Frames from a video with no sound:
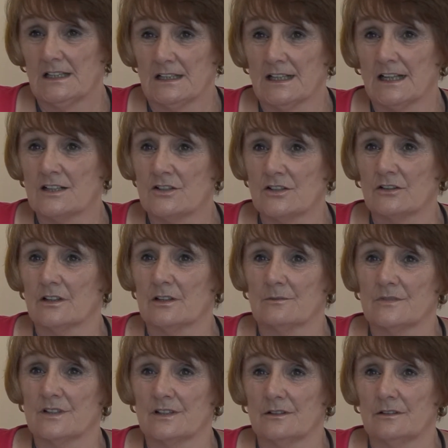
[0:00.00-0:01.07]
and I took
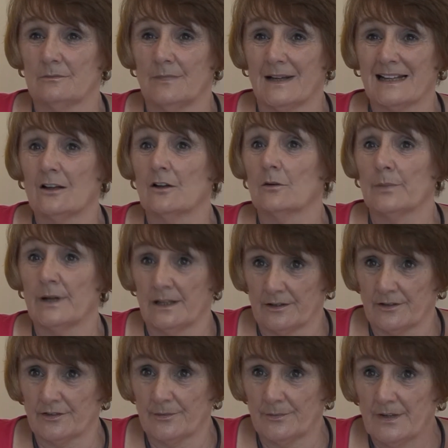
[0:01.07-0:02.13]
them to Matlock
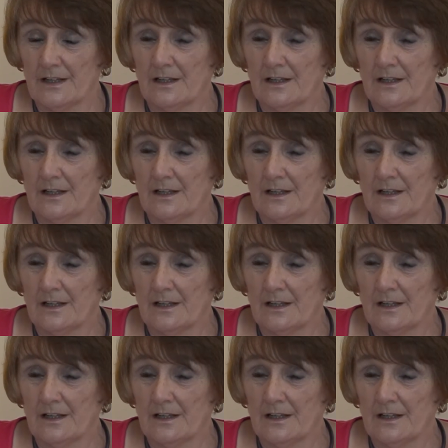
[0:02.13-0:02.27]
Bath